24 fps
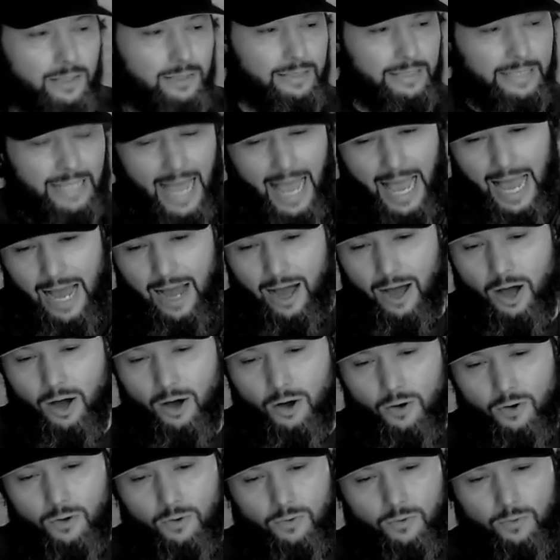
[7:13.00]

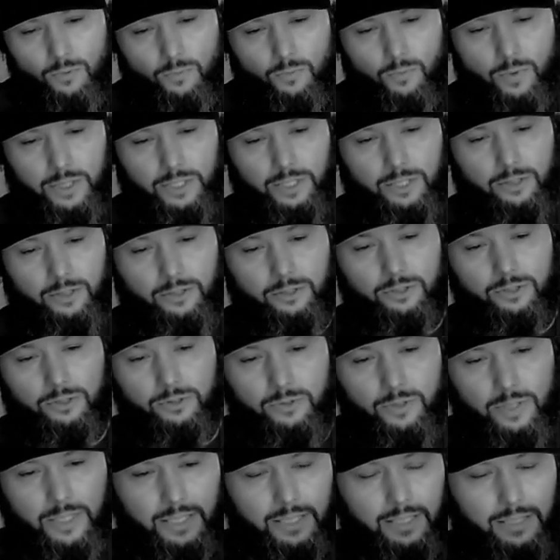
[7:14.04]
Now what they're
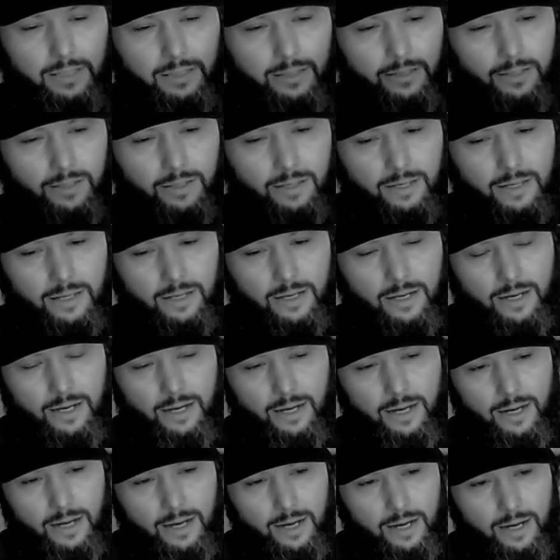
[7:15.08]
doing
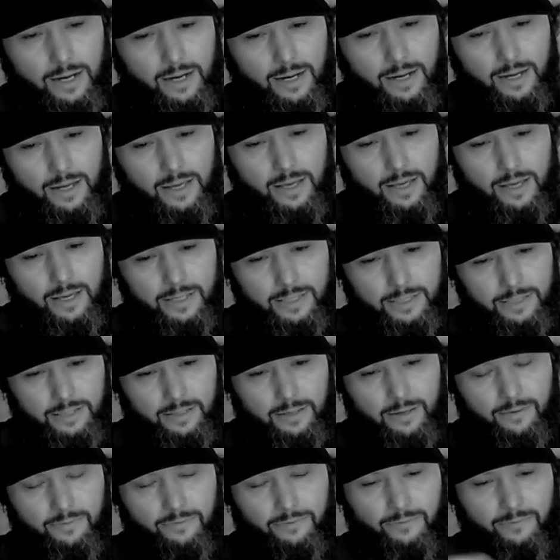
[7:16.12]
is
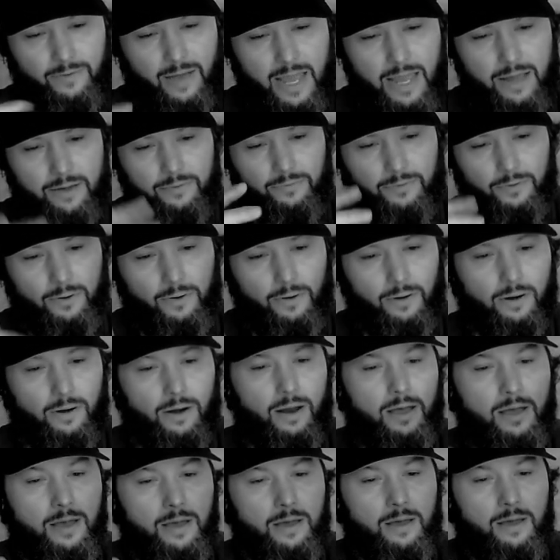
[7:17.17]
the Favor
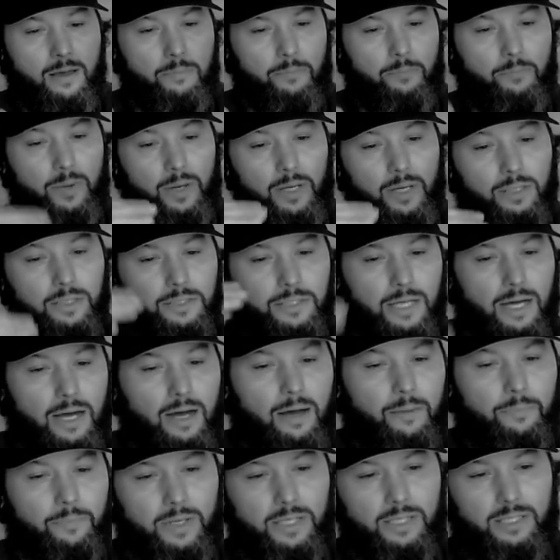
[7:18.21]
build
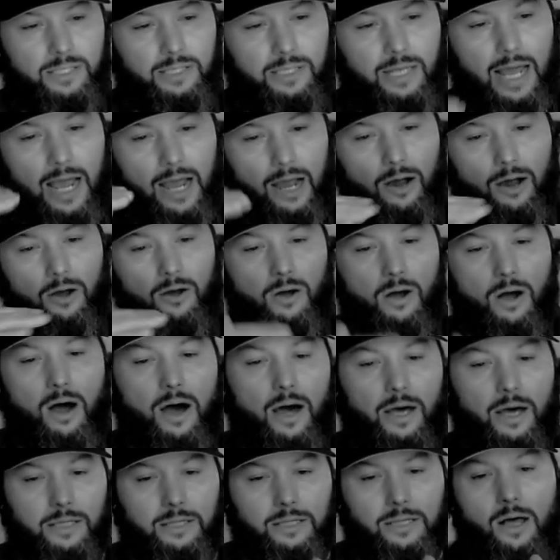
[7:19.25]
up is now
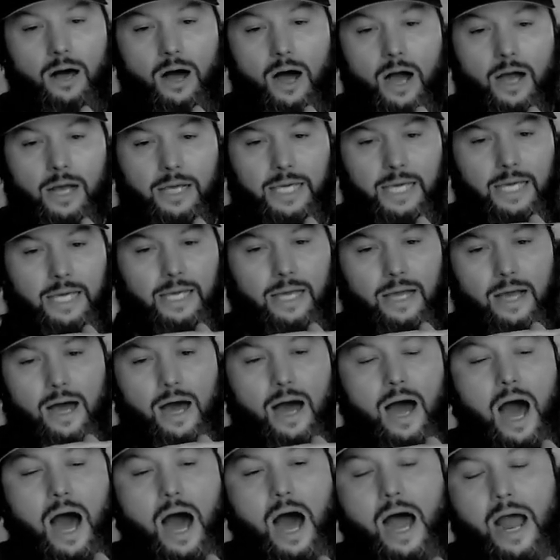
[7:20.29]
unlocking a
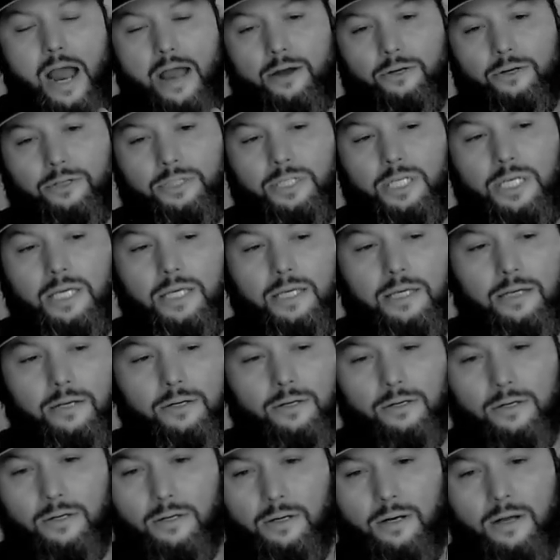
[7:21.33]
higher
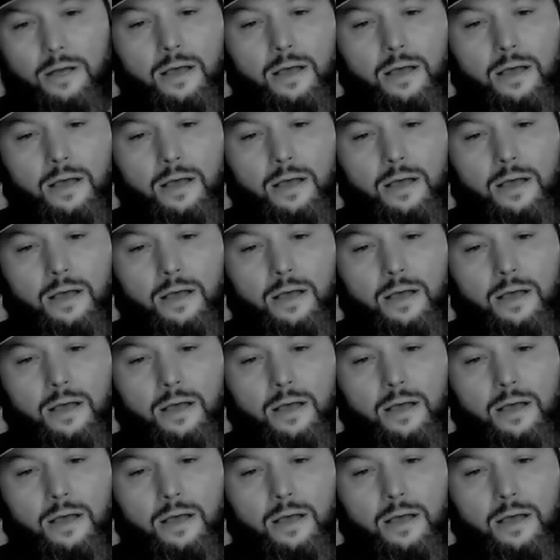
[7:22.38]
tier